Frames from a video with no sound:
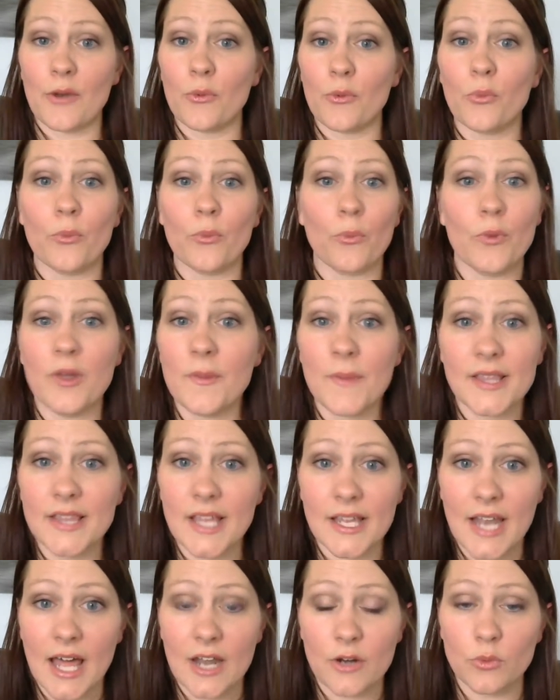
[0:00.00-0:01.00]
And we
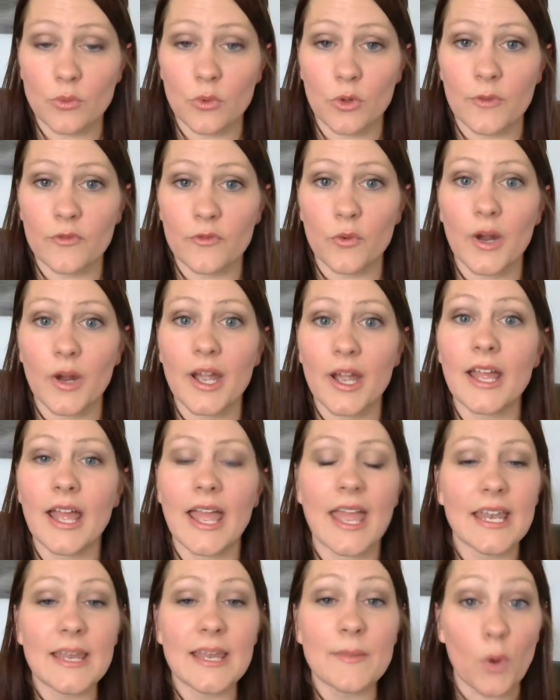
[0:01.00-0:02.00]
made that not a rule before
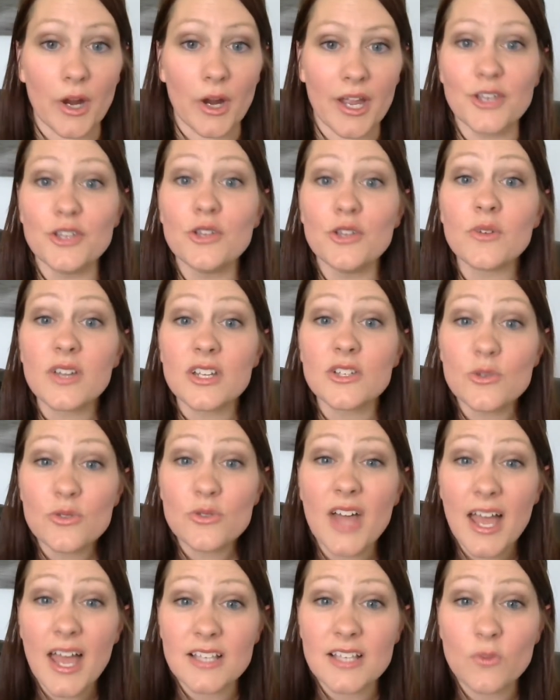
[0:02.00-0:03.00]
anymore. And you can
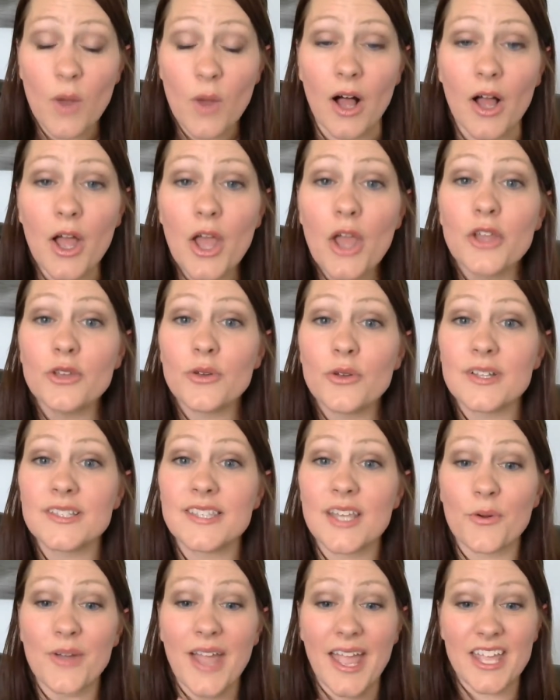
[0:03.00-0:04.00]
do that as well. You can
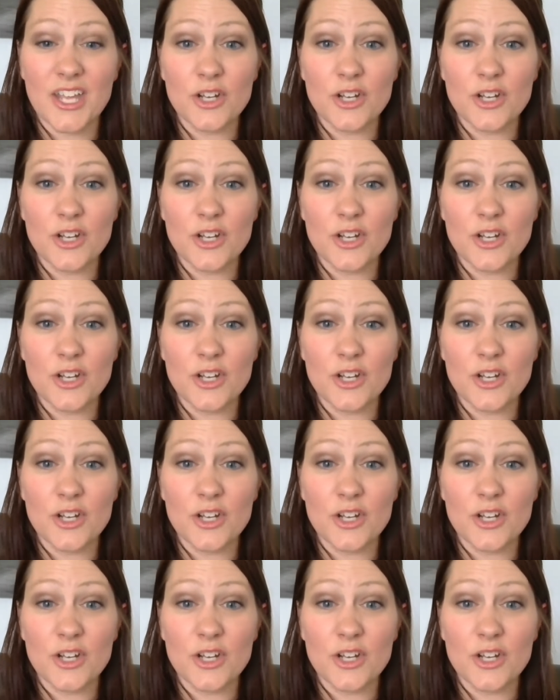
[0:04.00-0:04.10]
say, okay,